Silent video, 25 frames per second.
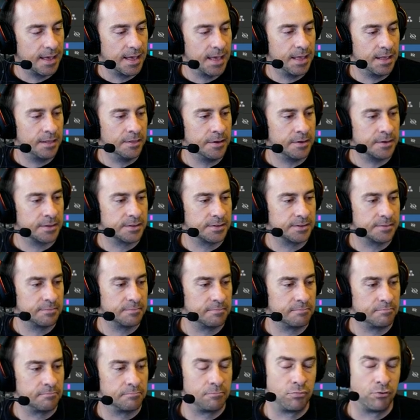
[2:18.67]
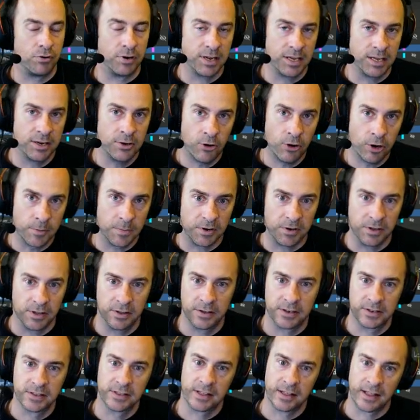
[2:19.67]
It looks pretty normal. It
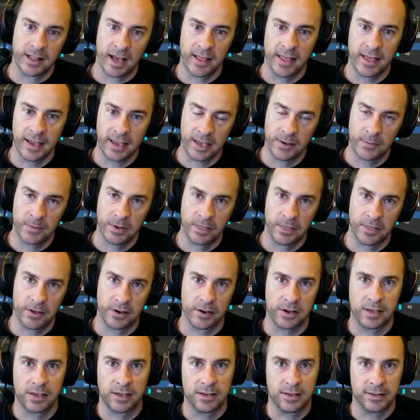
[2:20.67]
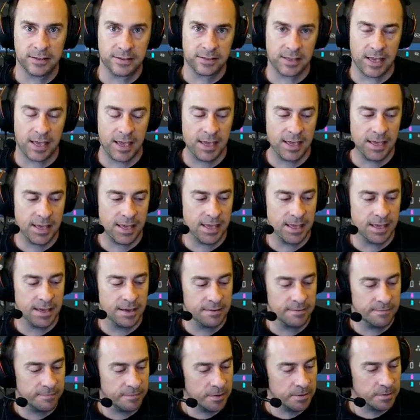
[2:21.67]
looks a lot like it would look, say,
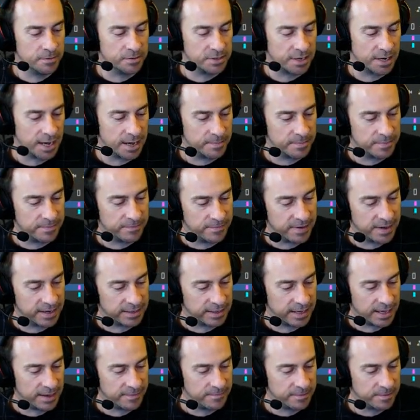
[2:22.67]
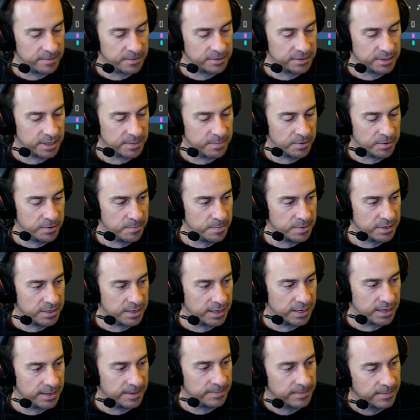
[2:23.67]
in Photoshop. In fact, I have Photoshop open
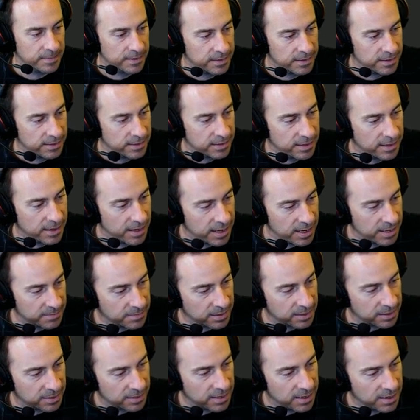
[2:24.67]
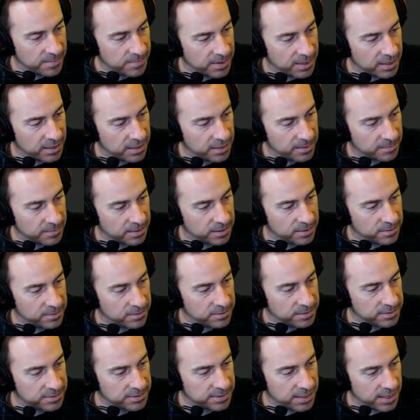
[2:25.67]
here, and I'm going to come in and I'm going to
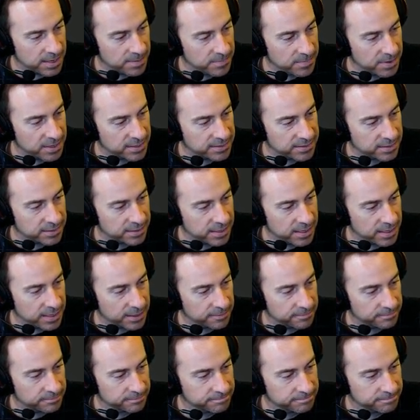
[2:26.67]
do the same basic thing.